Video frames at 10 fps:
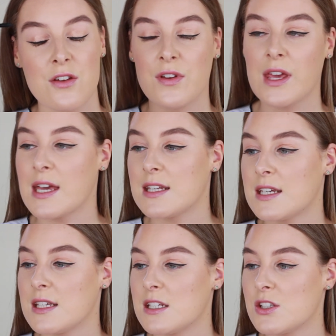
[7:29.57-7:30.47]
for getting
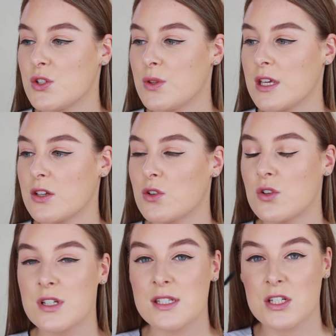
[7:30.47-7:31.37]
in to the inner
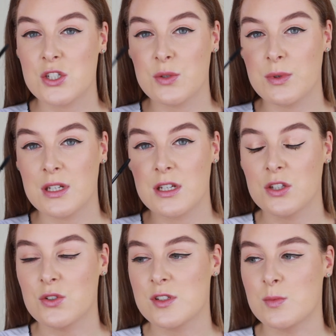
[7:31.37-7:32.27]
corners and doing
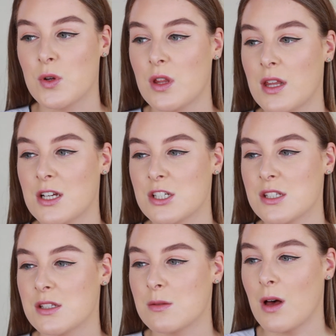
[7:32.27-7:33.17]
your smaller
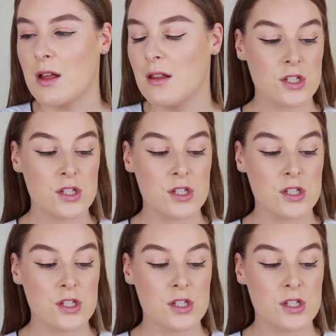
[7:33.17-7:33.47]
lashes as well.